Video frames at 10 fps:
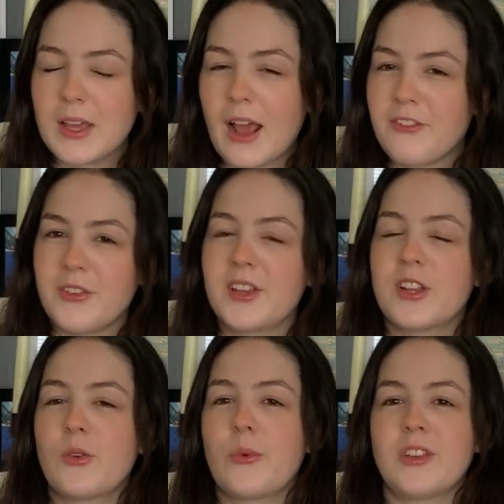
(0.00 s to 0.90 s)
I feel like
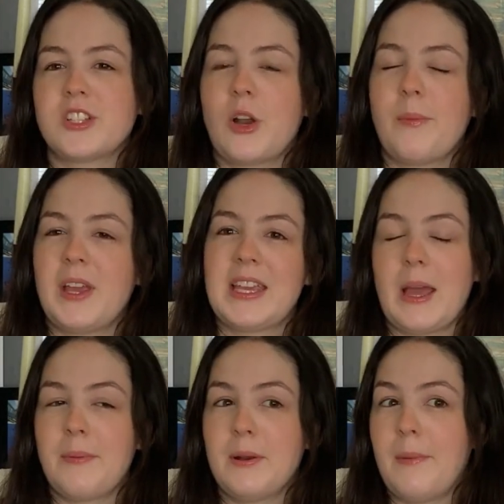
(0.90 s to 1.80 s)
it'll really start picking
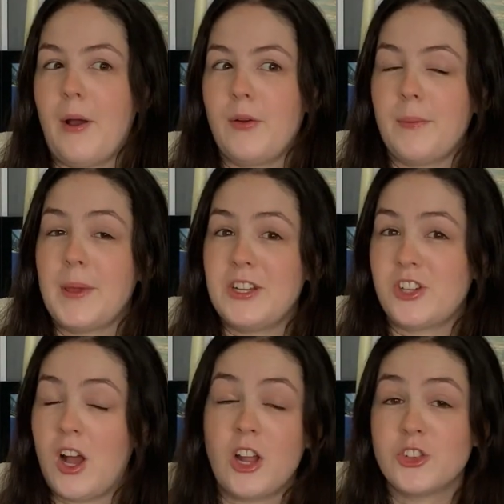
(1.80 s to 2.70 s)
up at about page
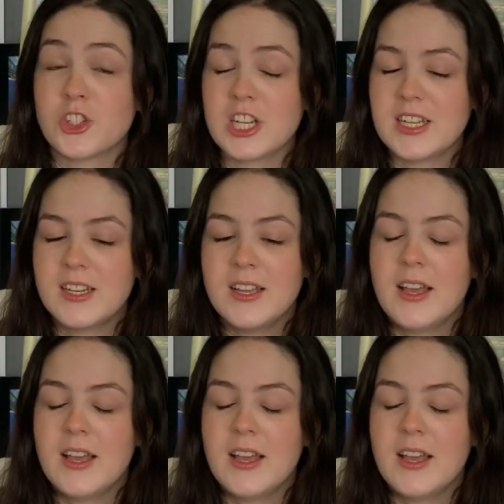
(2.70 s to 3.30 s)
100